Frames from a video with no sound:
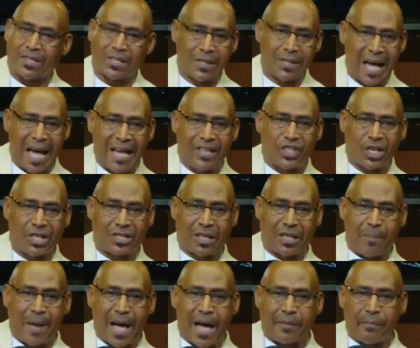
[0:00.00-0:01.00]
It's not
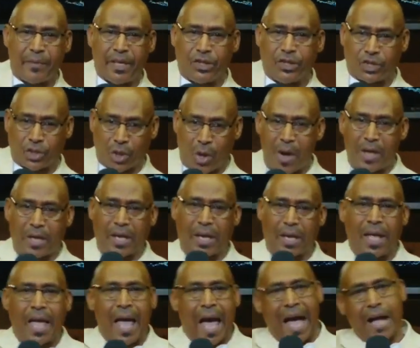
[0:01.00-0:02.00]
just about me
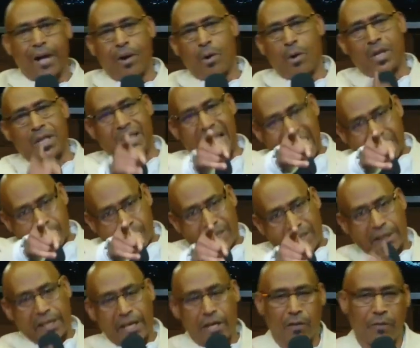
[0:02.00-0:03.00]
joining. I go to that
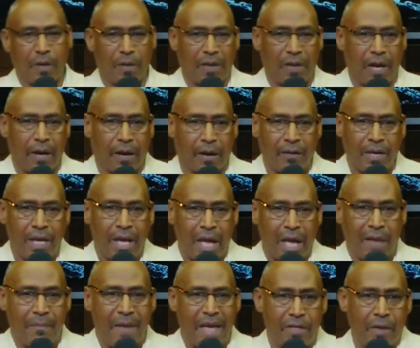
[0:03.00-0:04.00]
building over there.
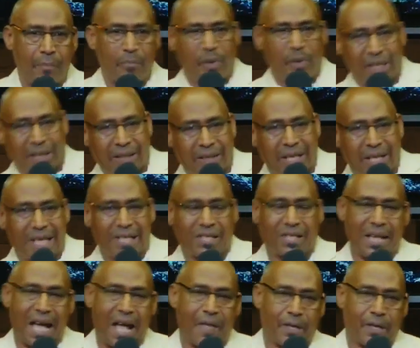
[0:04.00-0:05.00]
Amen. The building
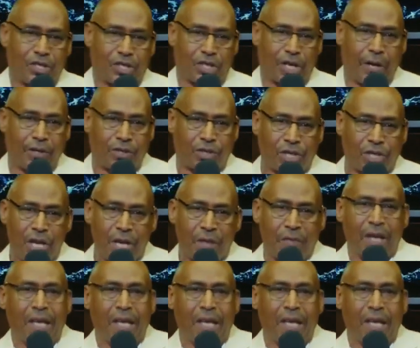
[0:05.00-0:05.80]
is not the church.